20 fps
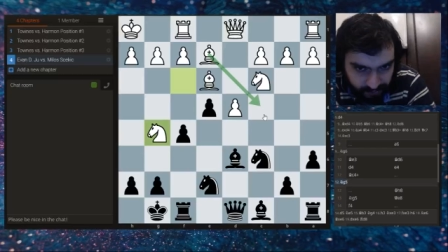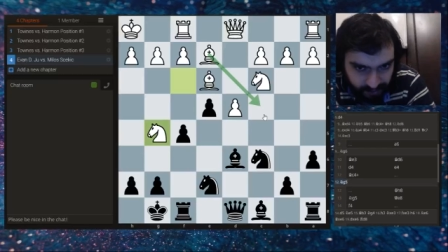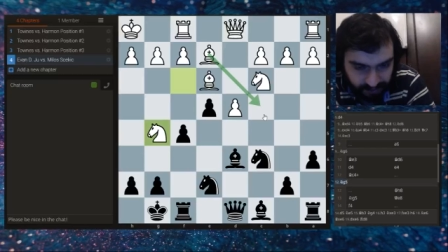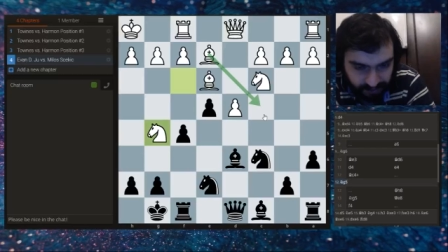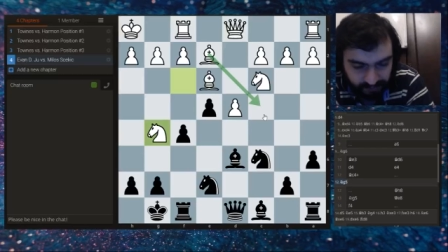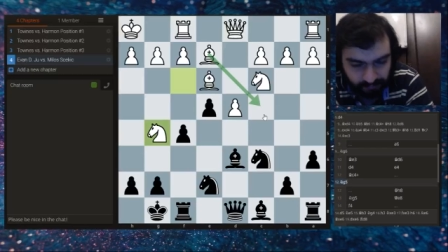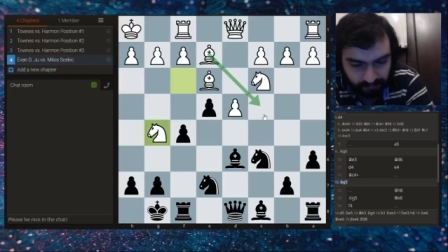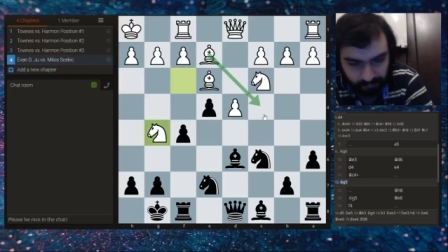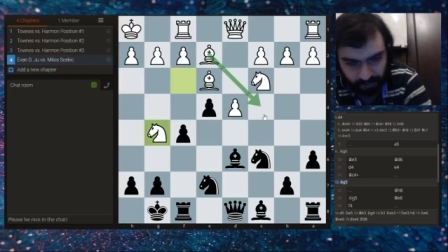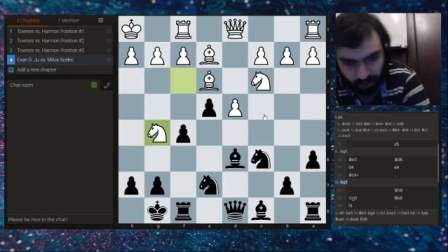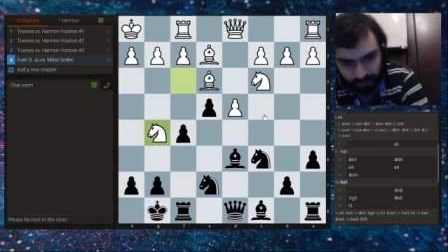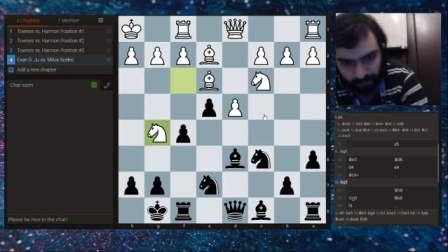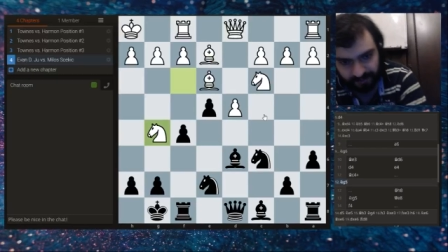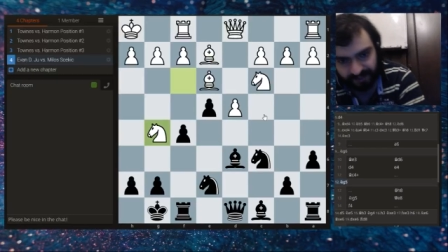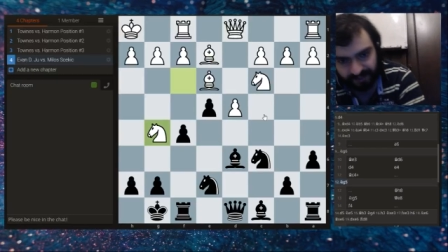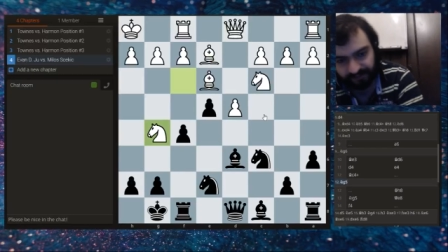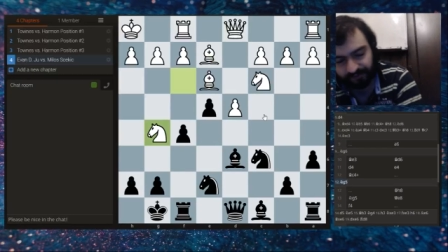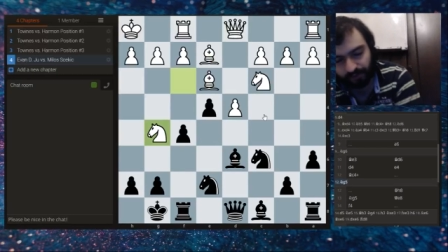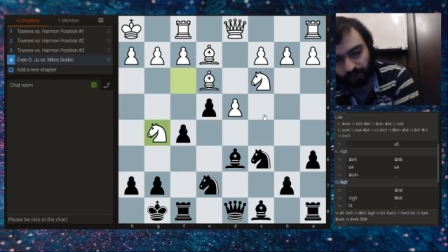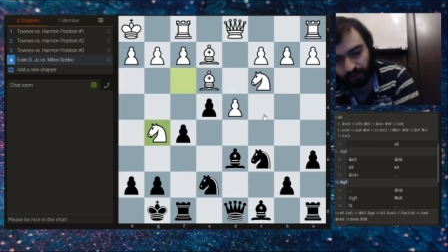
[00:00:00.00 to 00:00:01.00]
then bishop
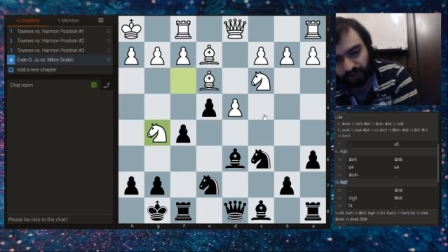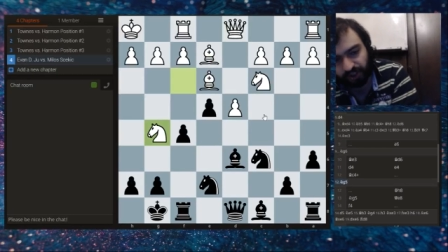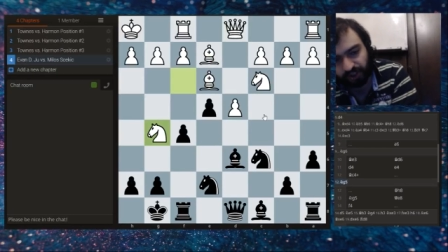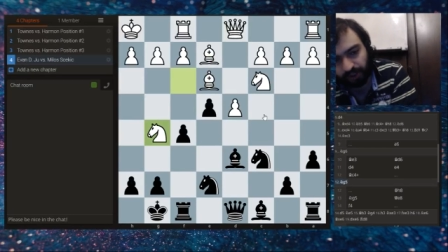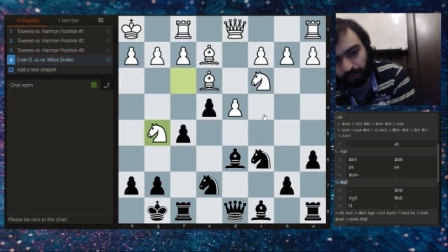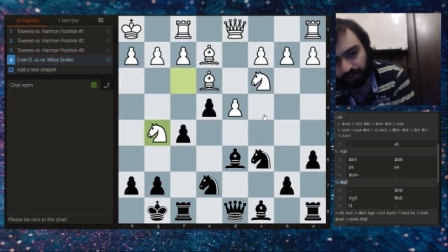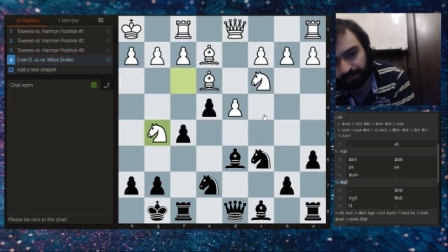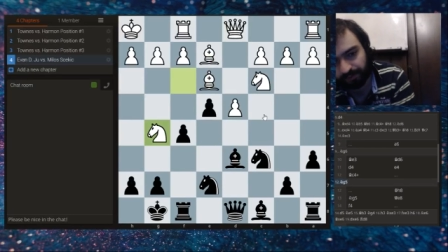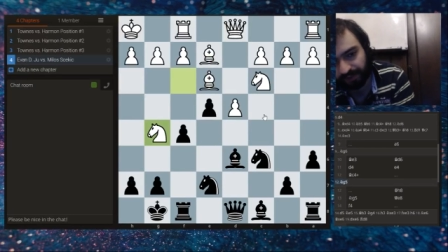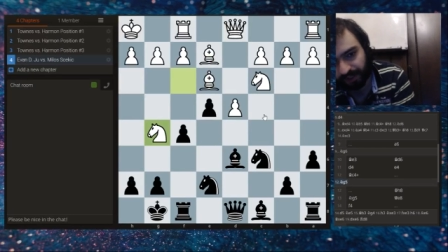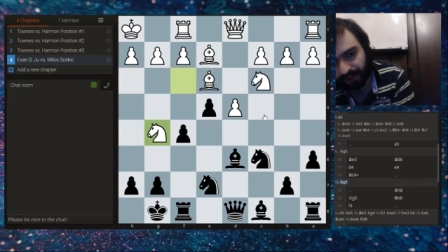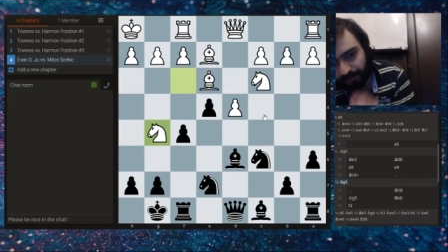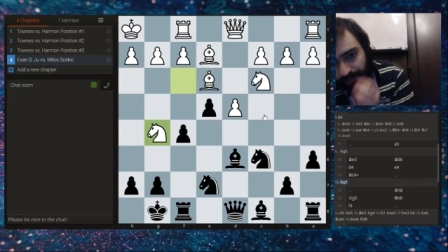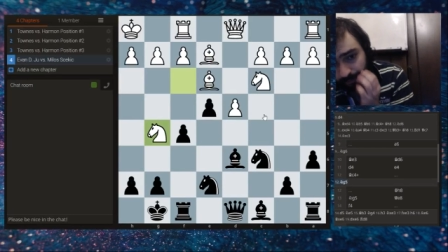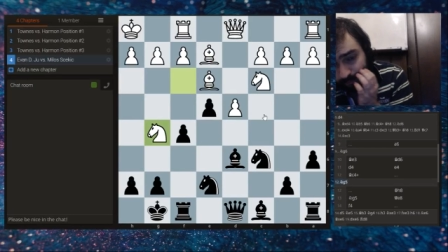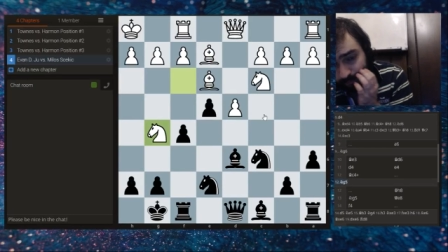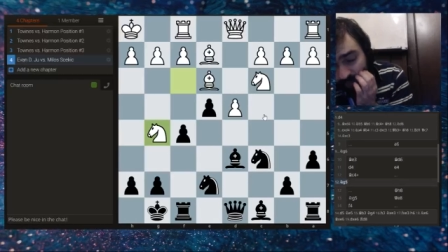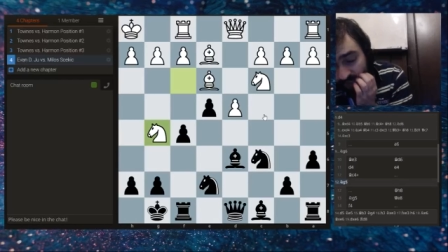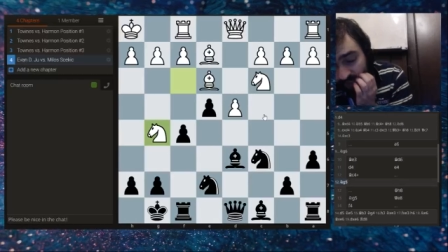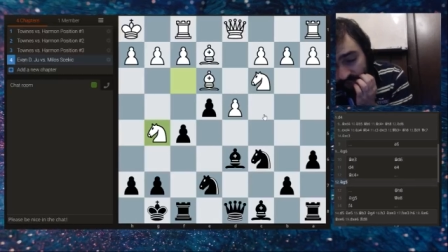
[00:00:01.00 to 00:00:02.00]
c4 check would become a
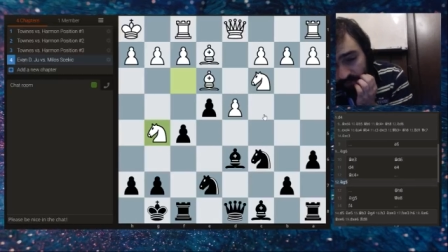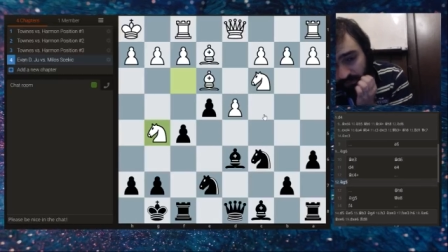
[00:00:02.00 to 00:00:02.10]
big